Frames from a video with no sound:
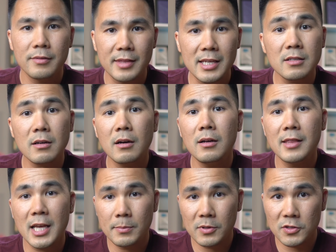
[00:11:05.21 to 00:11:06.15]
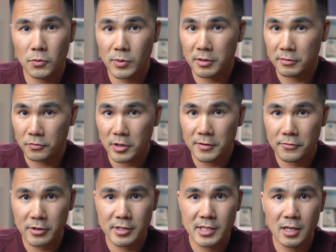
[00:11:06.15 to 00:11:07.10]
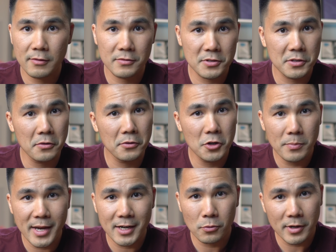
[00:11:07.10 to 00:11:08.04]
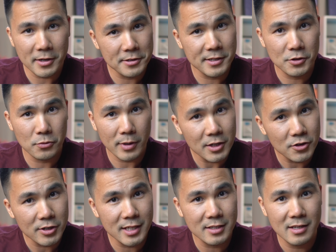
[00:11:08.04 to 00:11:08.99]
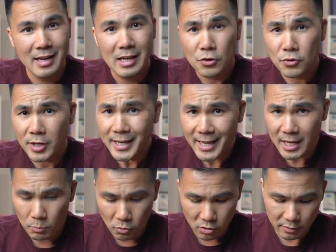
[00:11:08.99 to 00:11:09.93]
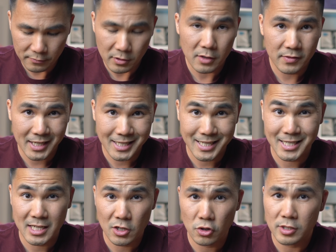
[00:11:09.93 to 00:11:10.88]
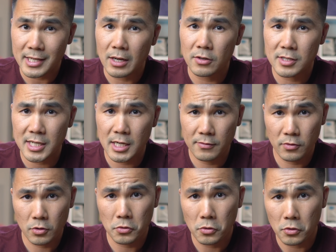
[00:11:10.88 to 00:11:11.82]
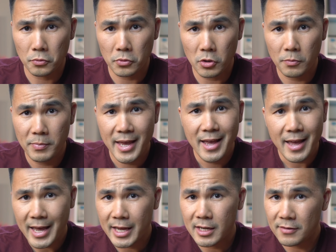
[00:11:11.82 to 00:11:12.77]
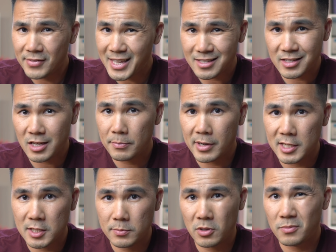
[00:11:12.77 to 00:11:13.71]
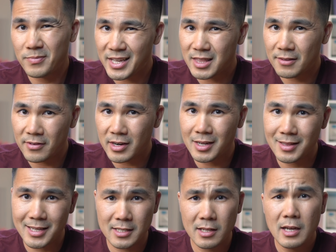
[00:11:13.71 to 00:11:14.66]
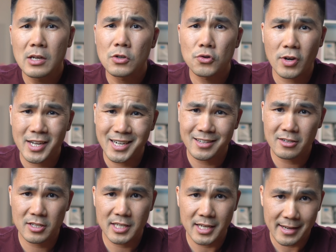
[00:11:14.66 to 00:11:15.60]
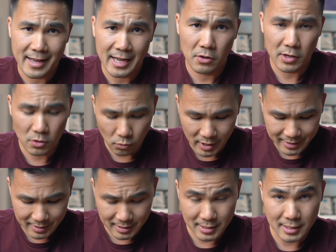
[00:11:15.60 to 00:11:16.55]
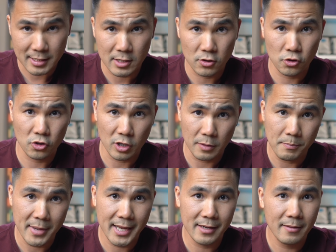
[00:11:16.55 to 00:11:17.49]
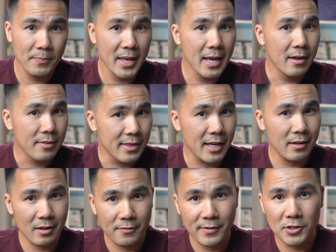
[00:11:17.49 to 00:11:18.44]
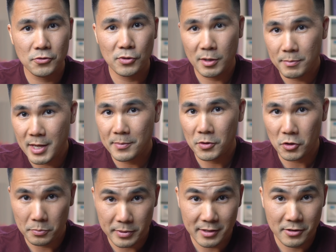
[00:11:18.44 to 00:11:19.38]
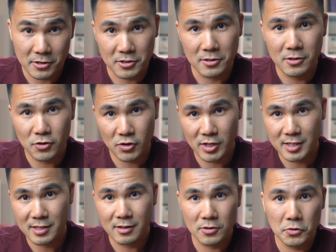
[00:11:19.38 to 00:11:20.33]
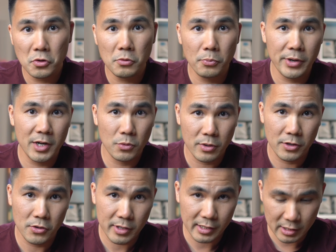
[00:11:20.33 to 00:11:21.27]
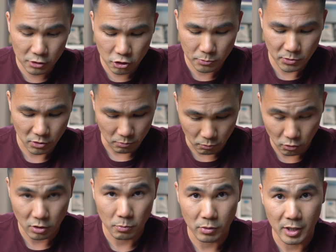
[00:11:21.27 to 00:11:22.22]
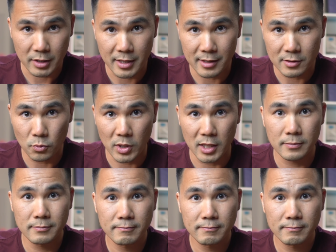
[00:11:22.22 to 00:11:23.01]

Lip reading: These are all labels you want to avoid for yourself, so no matter what your situation is, try to get more involved in decisions outside of your core role. And if that's not possible, at the very least, try to understand how and why these decisions are made. Then eventually, maybe you'll build your solutioning skills to a point where you can contribute more broadly as well.